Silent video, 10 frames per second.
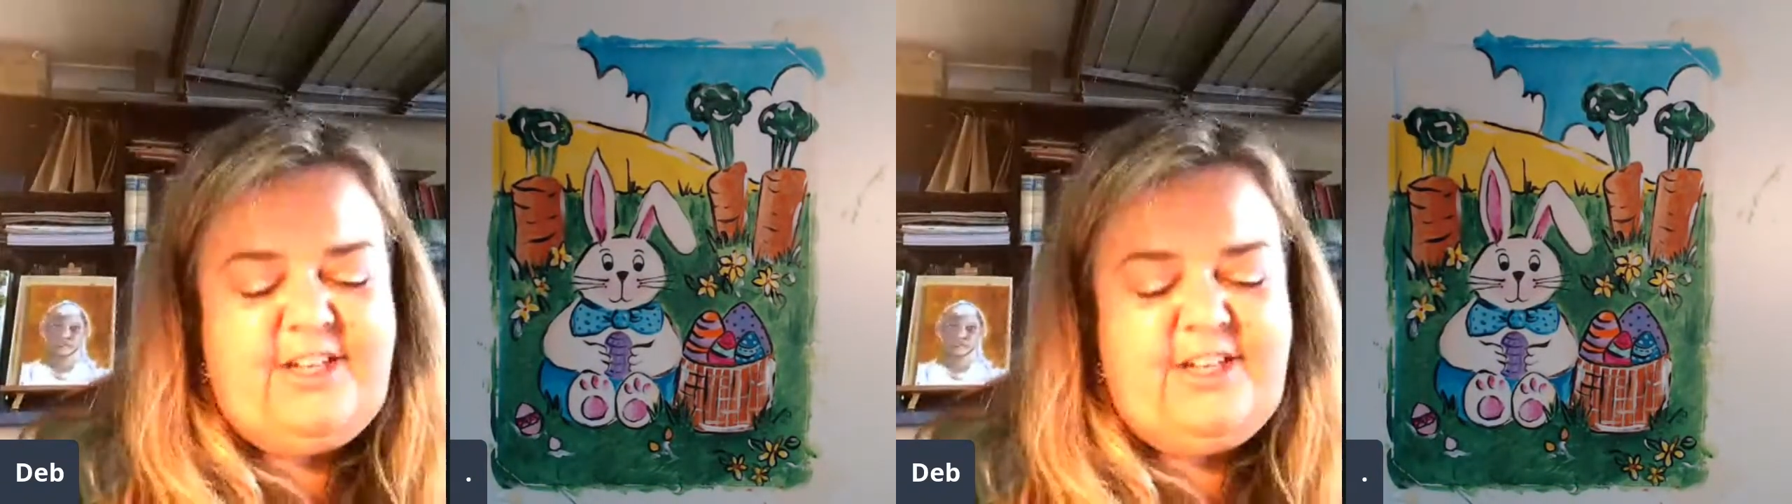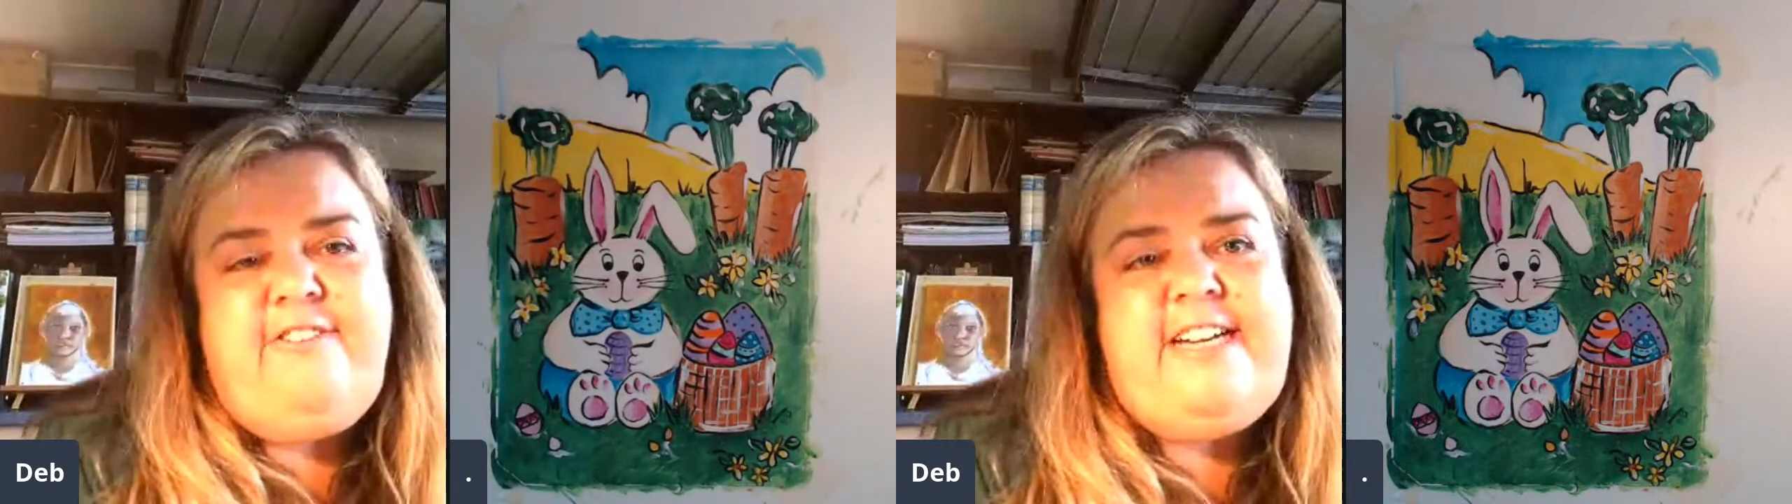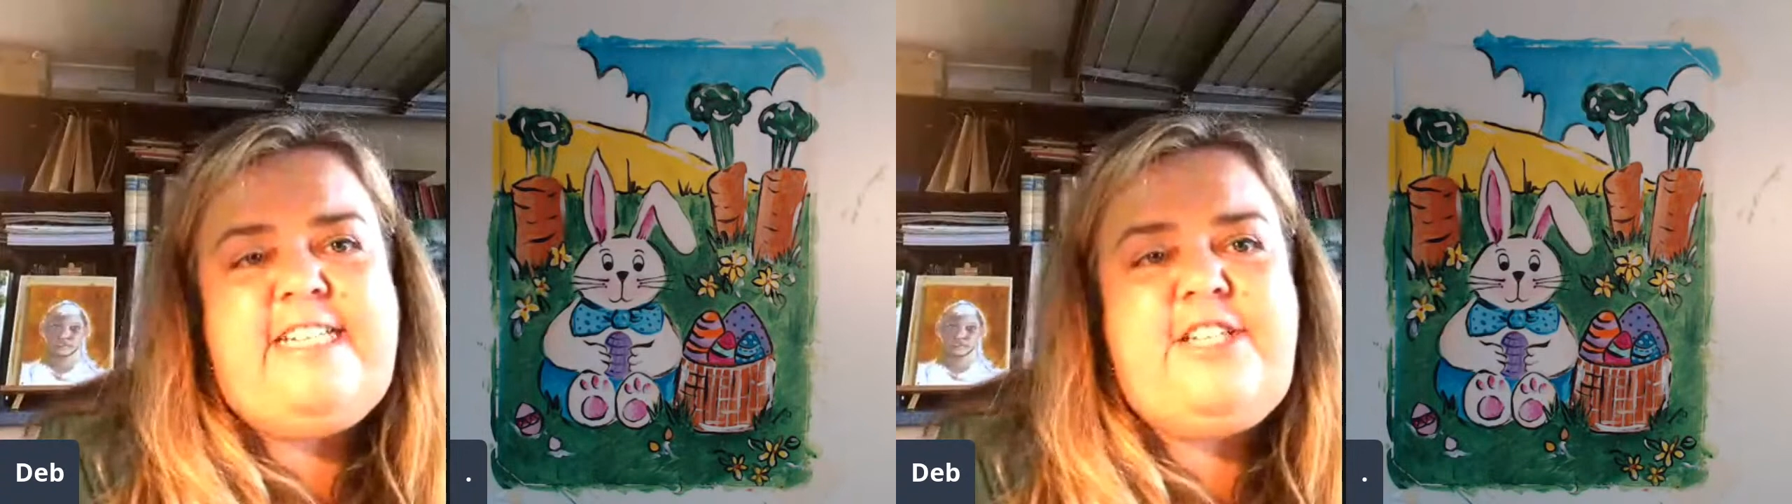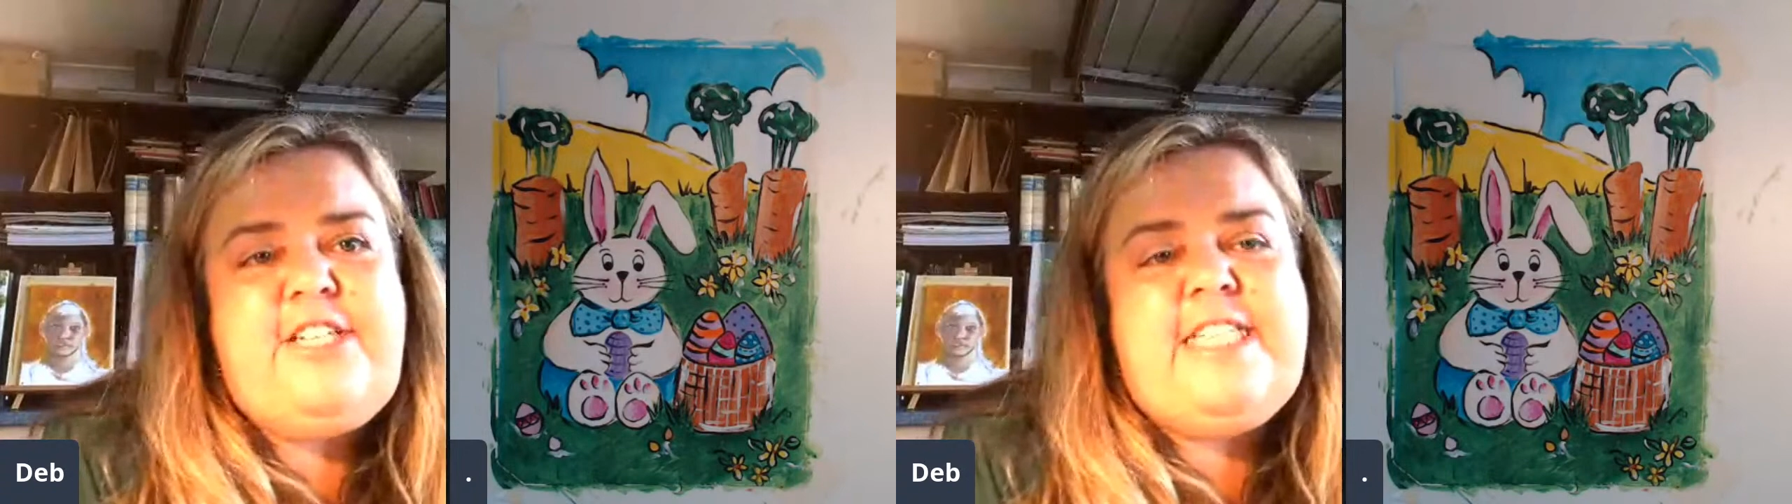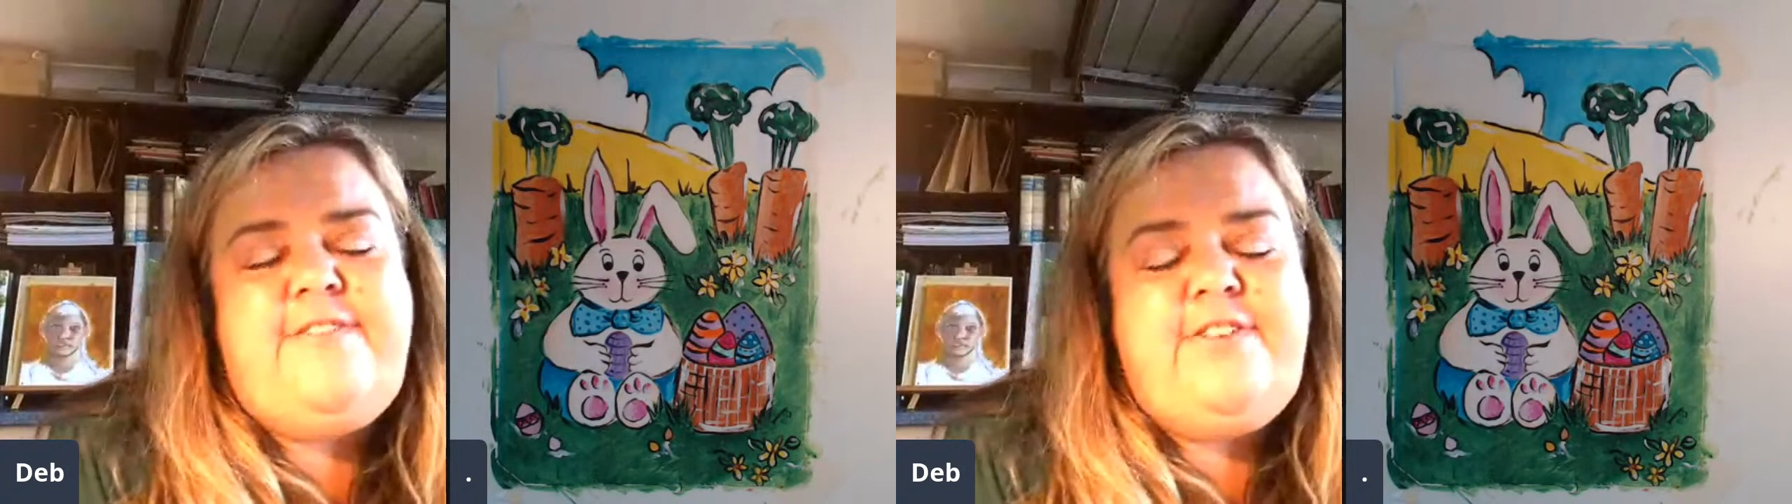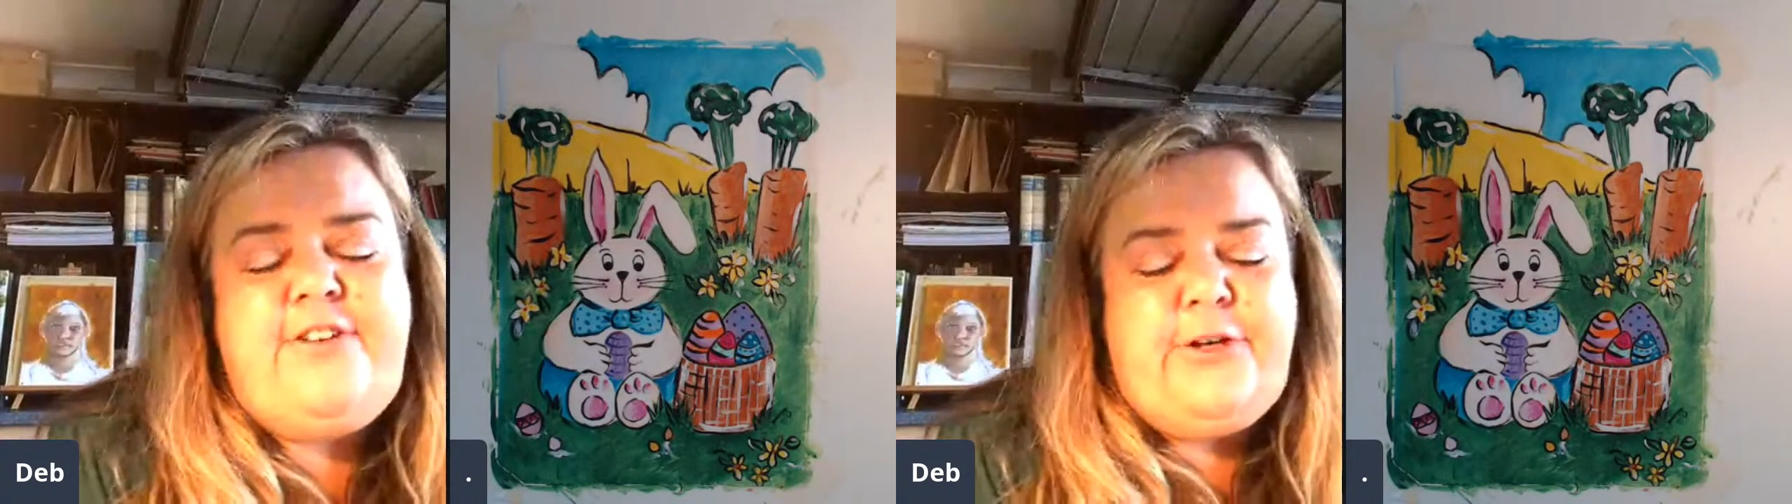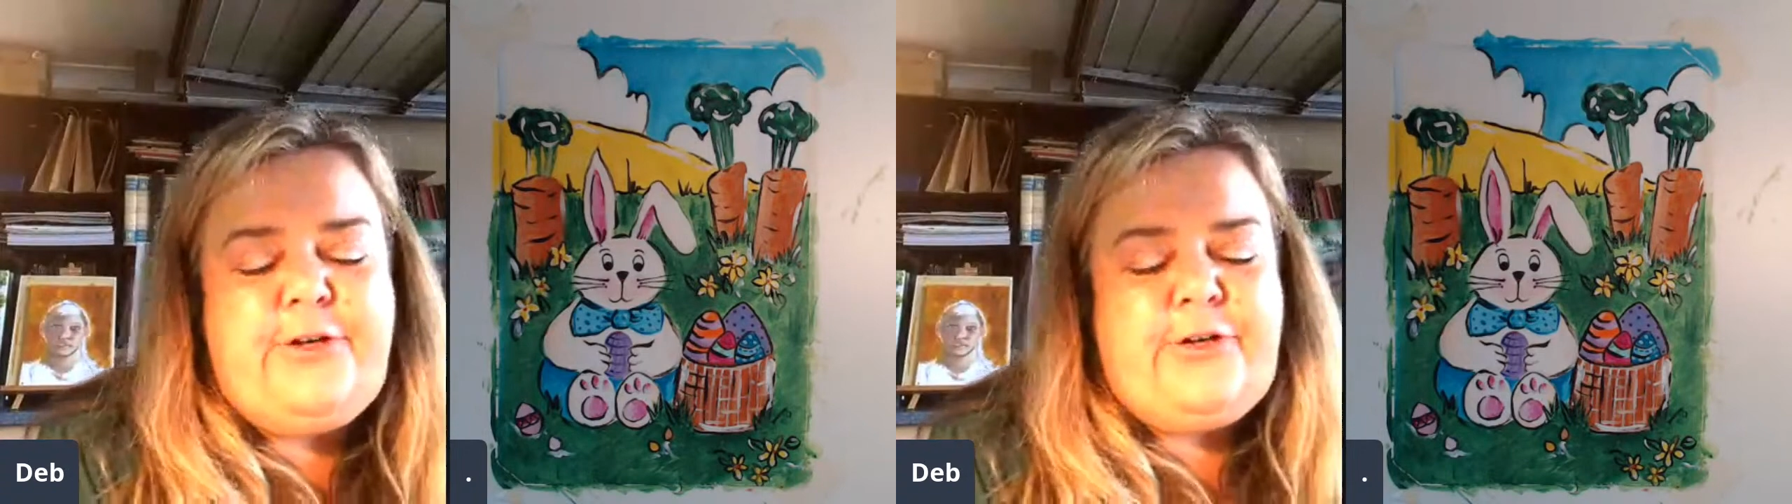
to use it for your